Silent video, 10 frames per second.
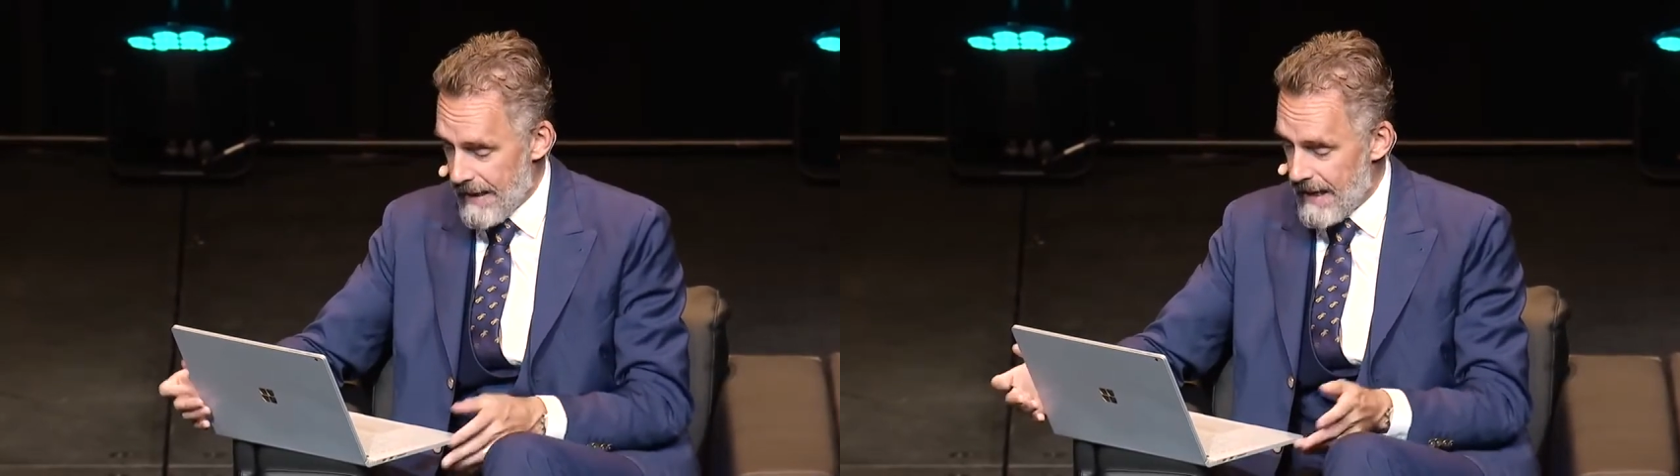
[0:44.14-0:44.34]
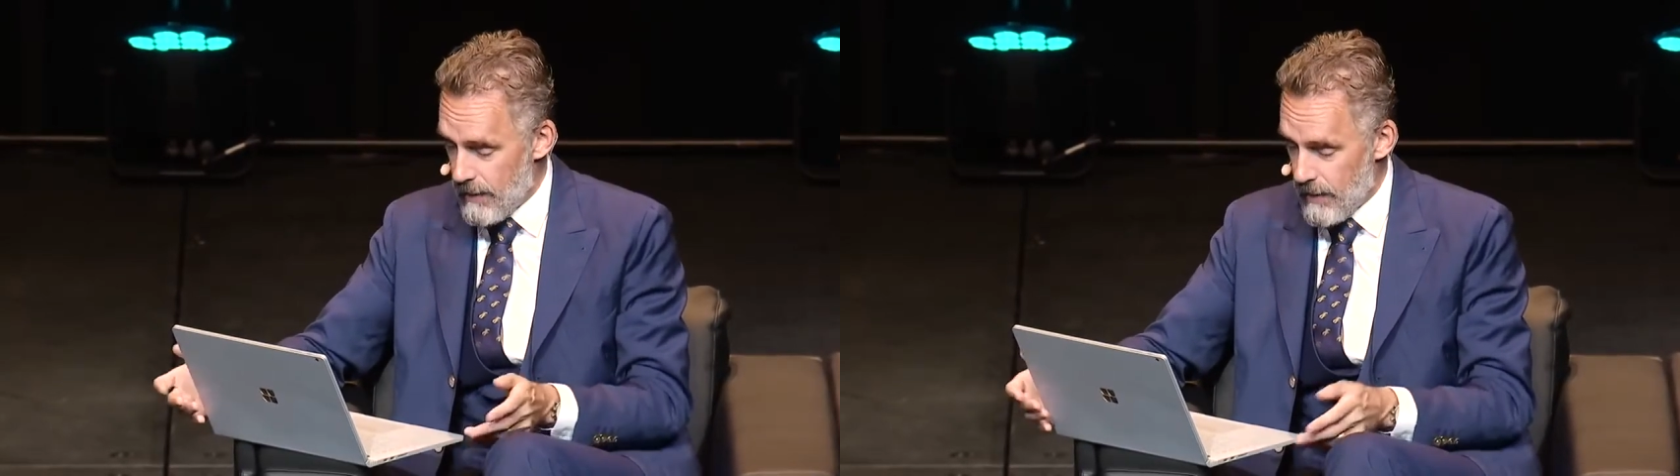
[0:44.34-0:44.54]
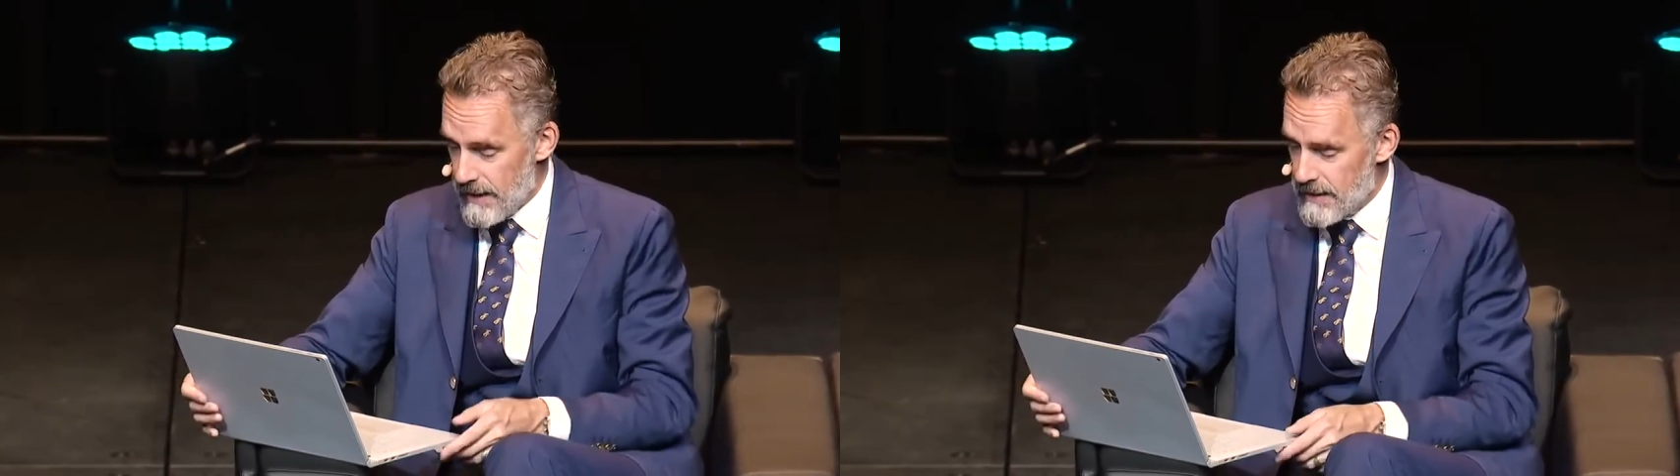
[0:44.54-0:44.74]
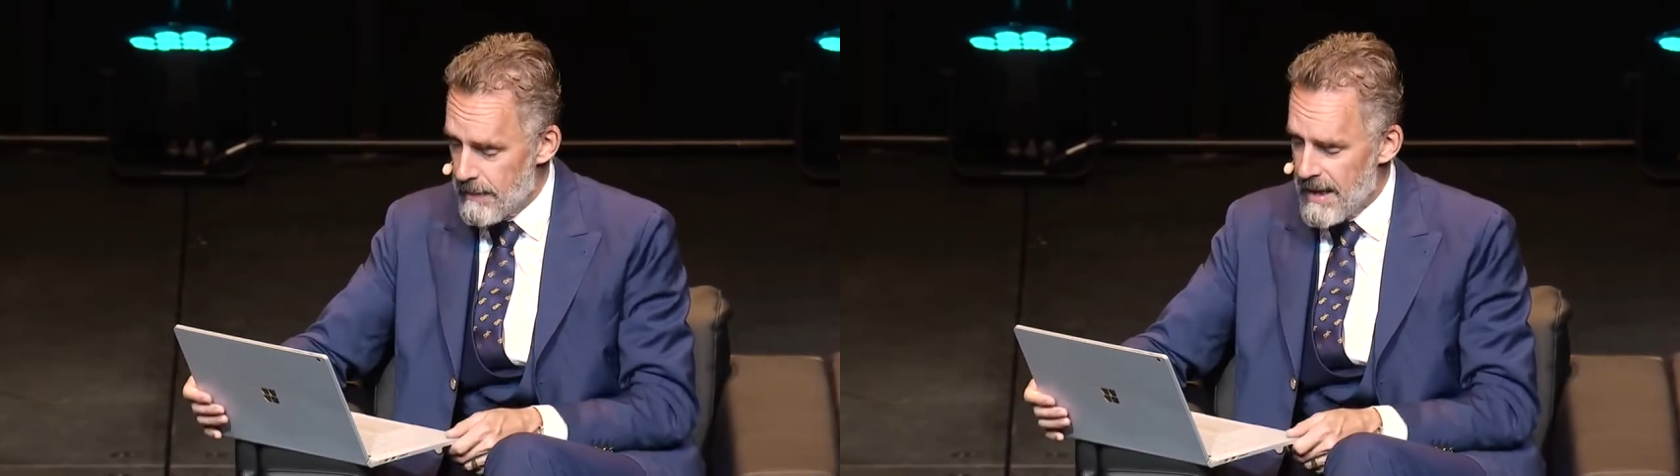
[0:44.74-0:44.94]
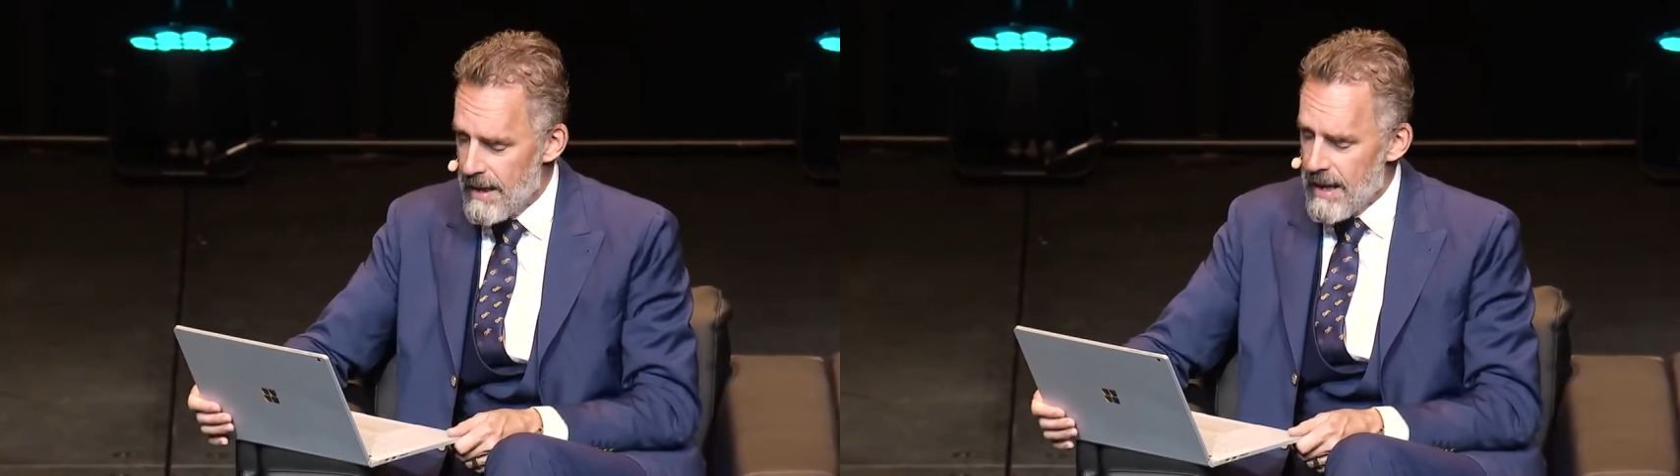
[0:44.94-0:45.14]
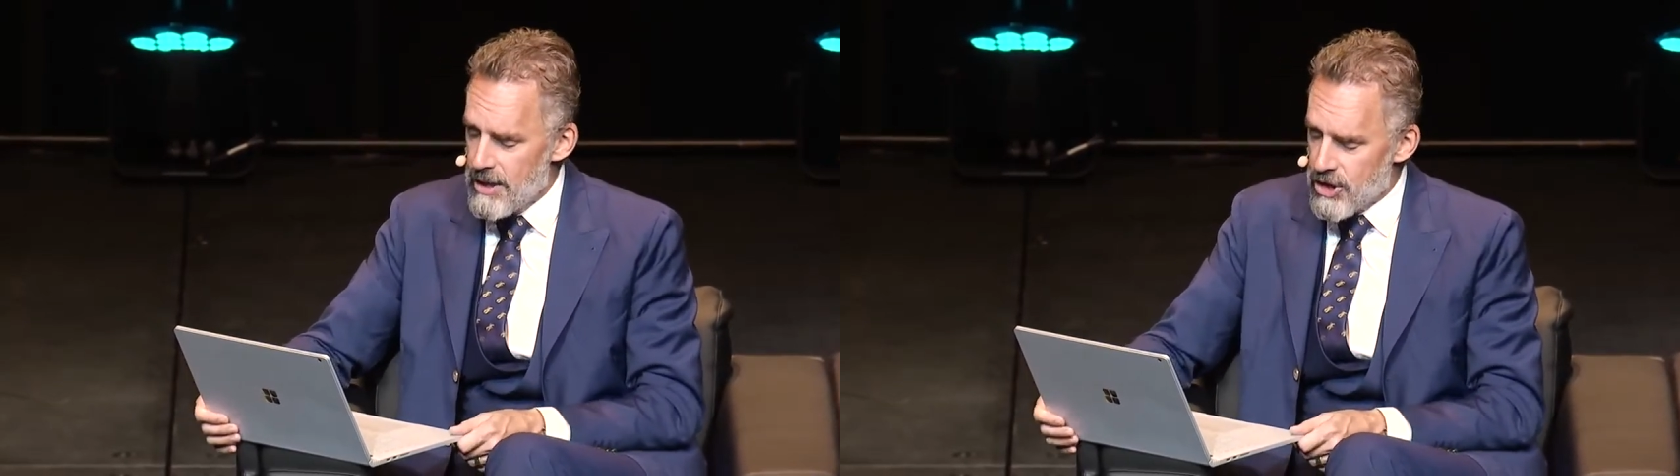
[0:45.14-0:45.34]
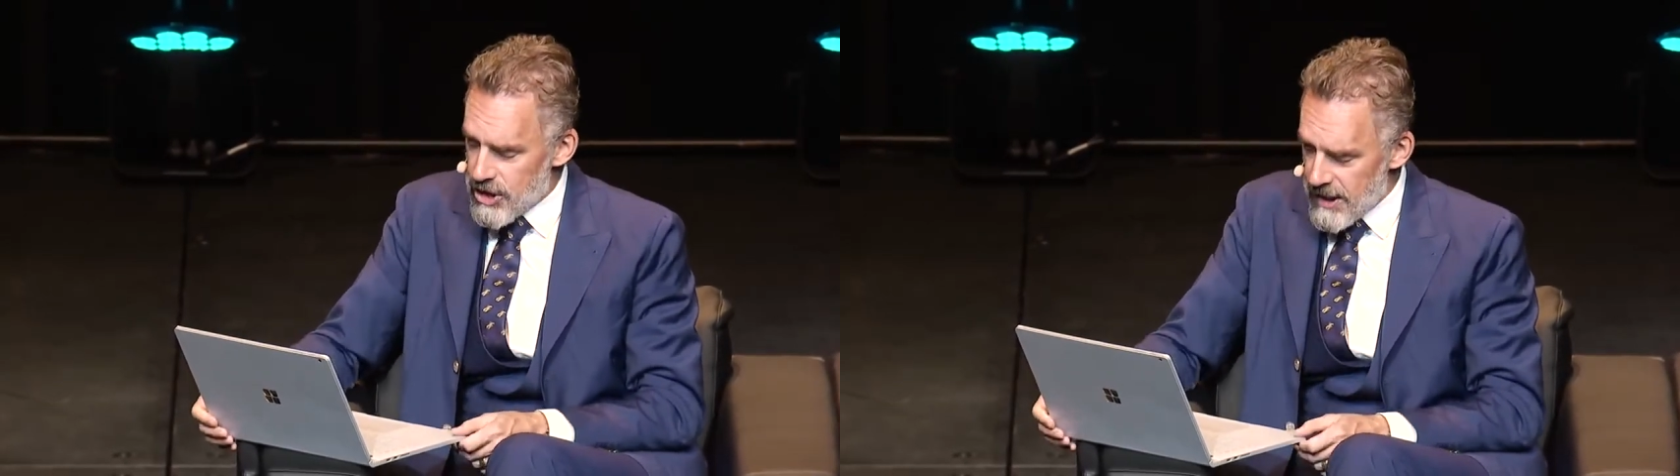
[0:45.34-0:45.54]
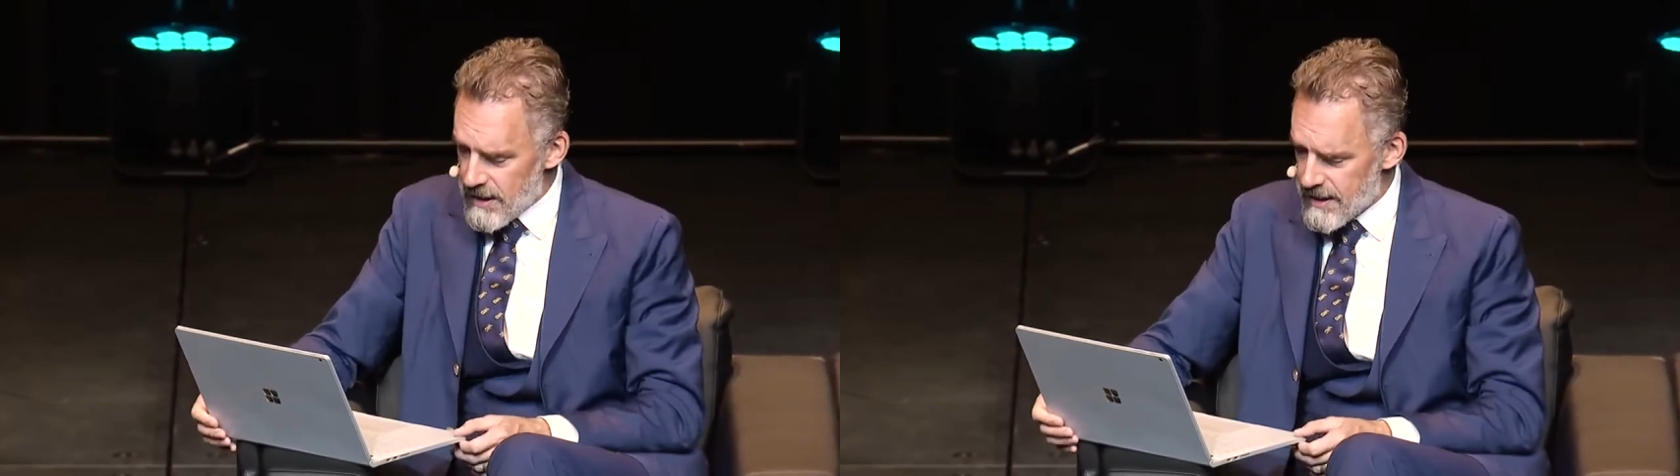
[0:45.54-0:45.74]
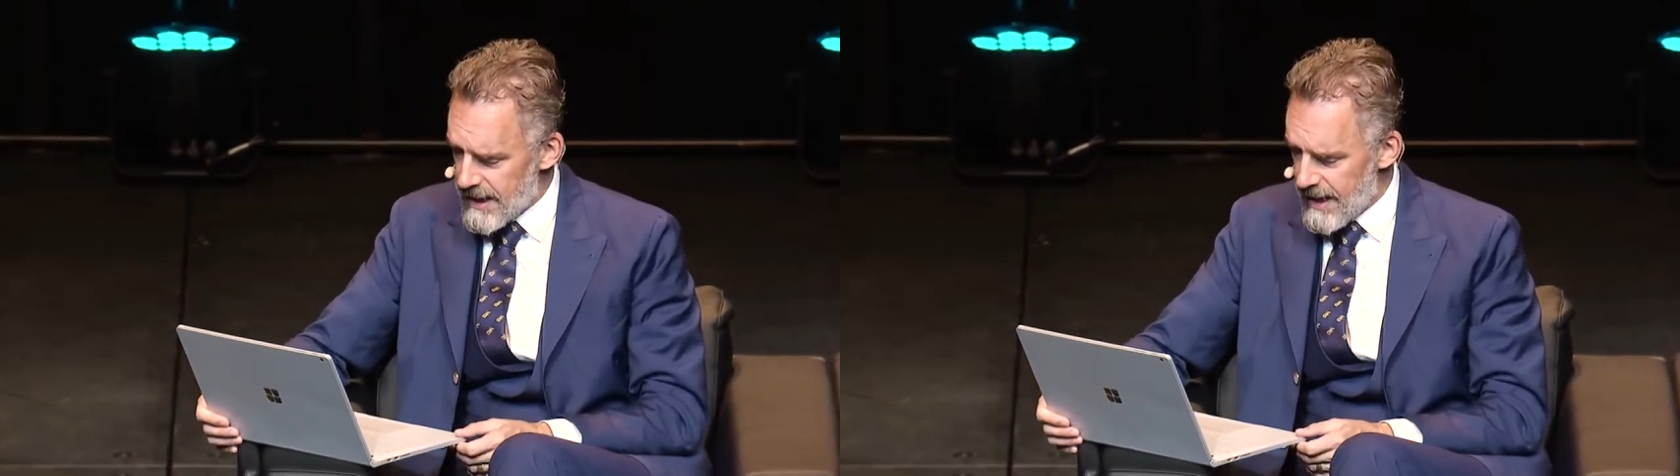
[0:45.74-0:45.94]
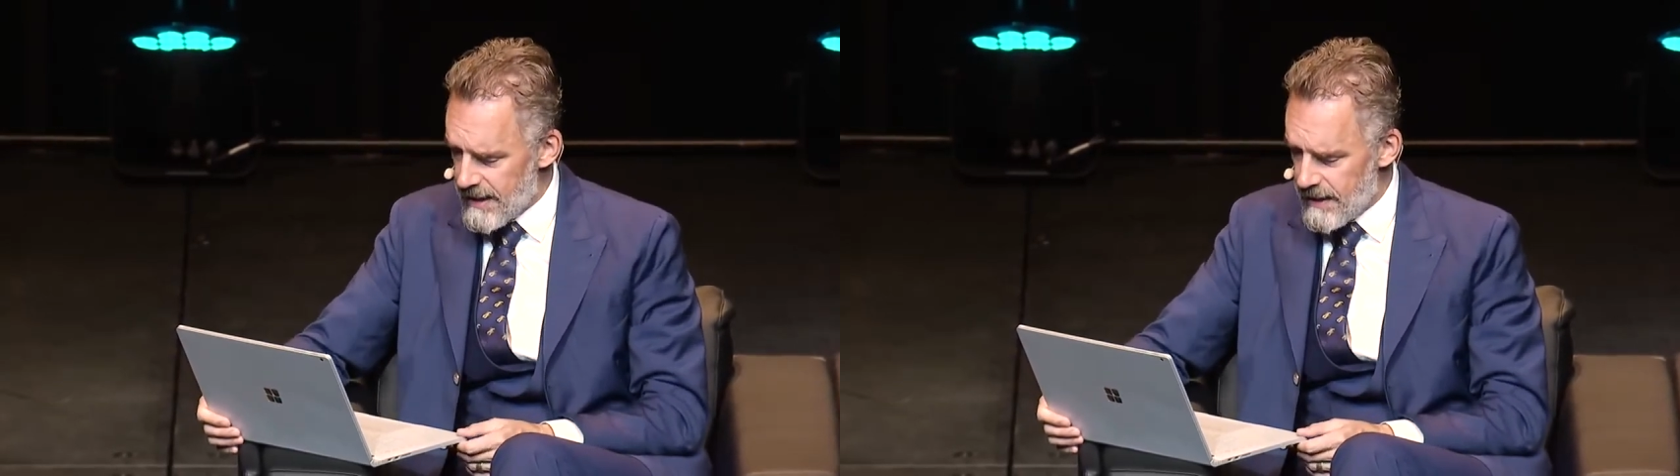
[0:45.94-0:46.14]
anyways, she
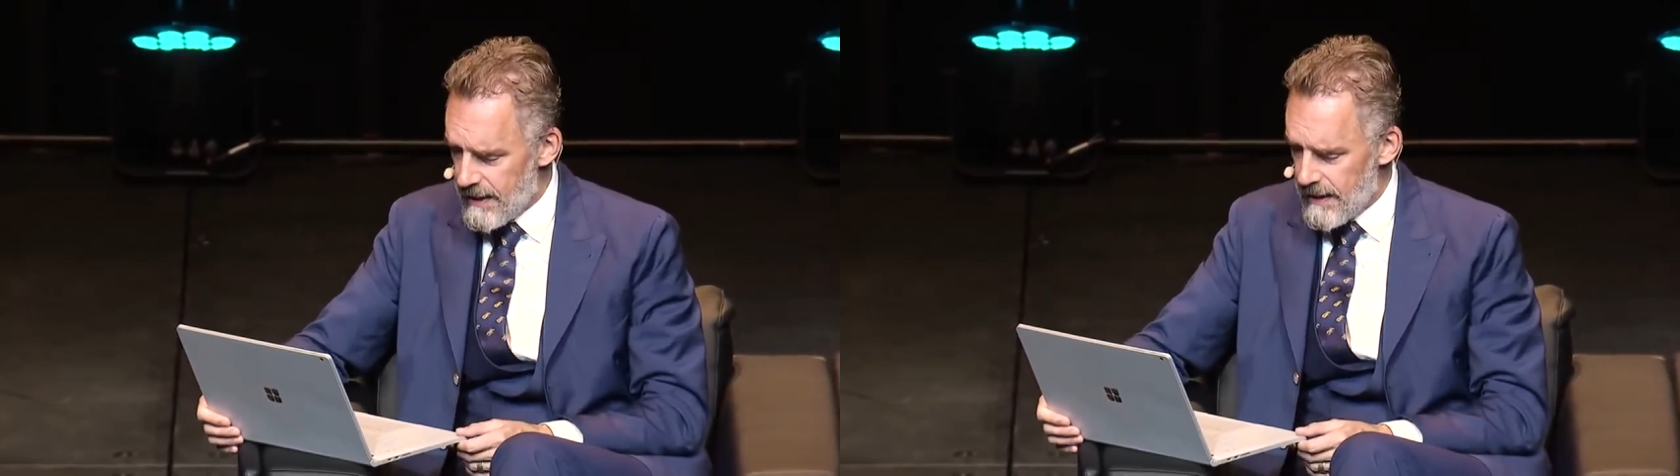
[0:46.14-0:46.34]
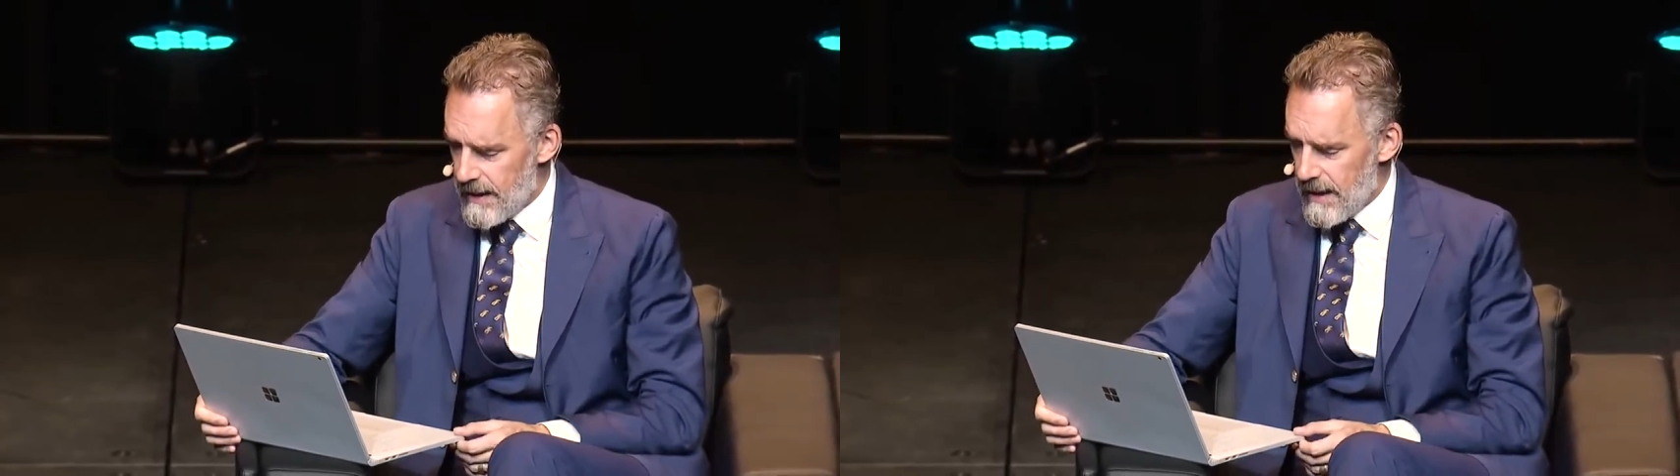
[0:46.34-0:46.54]
said,